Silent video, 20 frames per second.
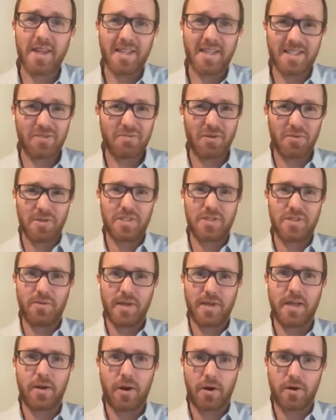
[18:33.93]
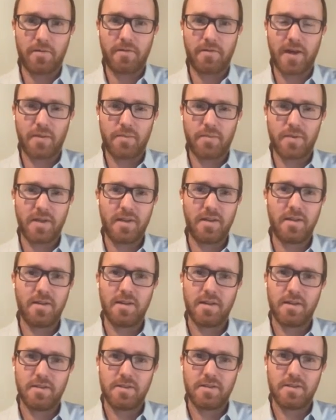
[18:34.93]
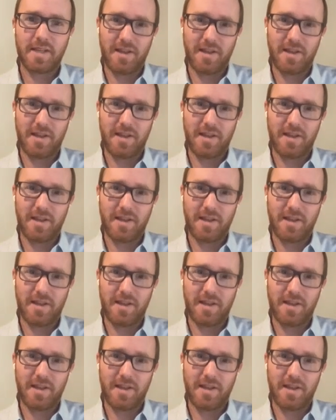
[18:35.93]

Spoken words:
But this is what we're doing in our family